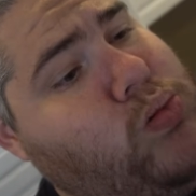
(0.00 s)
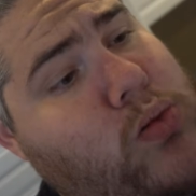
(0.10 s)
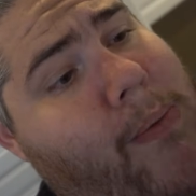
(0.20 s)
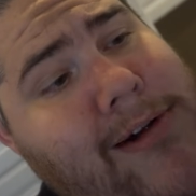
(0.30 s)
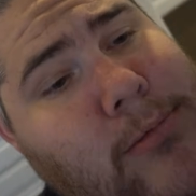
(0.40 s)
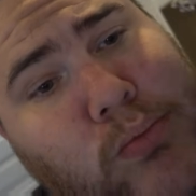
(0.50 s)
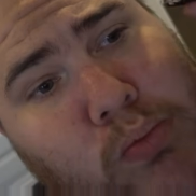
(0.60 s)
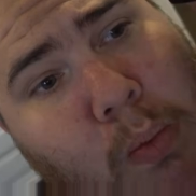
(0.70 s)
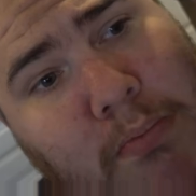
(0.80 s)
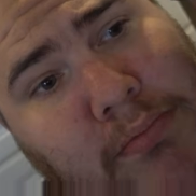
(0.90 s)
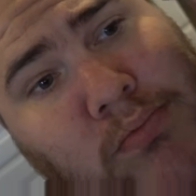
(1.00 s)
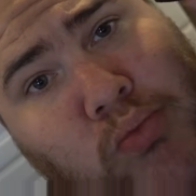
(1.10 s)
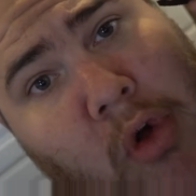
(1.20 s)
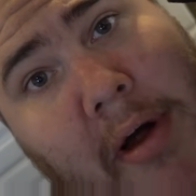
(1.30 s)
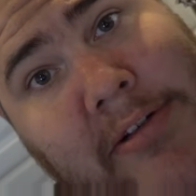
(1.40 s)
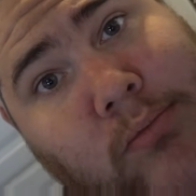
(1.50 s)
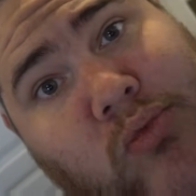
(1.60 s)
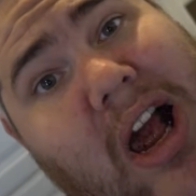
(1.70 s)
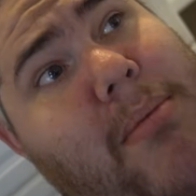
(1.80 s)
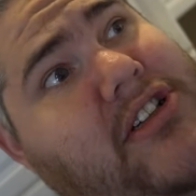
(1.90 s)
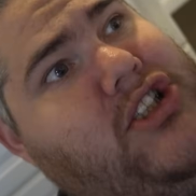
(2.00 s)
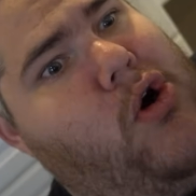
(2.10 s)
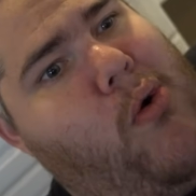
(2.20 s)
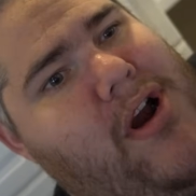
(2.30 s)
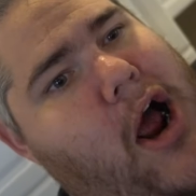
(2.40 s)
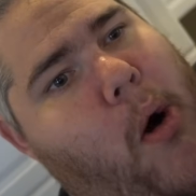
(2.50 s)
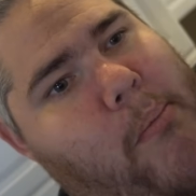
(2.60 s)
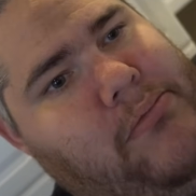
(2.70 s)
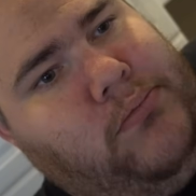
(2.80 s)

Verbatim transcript: This is so good. Yeah, but it's an Oreo.